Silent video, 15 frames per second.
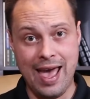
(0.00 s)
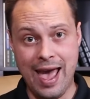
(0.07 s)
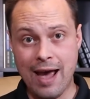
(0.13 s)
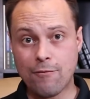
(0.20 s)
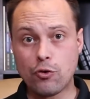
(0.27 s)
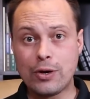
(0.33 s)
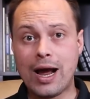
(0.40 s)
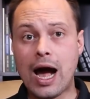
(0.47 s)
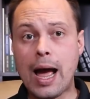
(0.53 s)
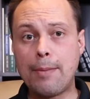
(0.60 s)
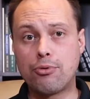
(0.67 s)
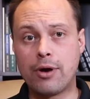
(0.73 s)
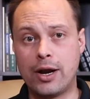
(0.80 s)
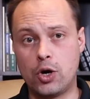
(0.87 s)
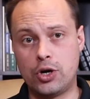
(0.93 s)
Every high
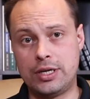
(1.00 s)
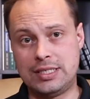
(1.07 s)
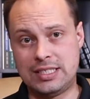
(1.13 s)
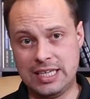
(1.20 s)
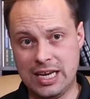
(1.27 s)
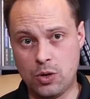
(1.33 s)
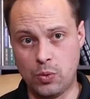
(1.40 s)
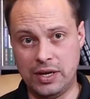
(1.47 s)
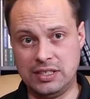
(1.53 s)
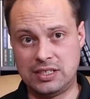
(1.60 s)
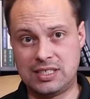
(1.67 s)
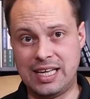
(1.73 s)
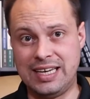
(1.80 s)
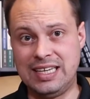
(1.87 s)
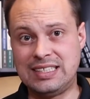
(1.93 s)
priority
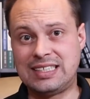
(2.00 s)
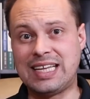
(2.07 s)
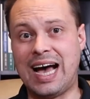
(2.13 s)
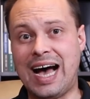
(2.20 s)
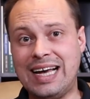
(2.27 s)
sequence that needs to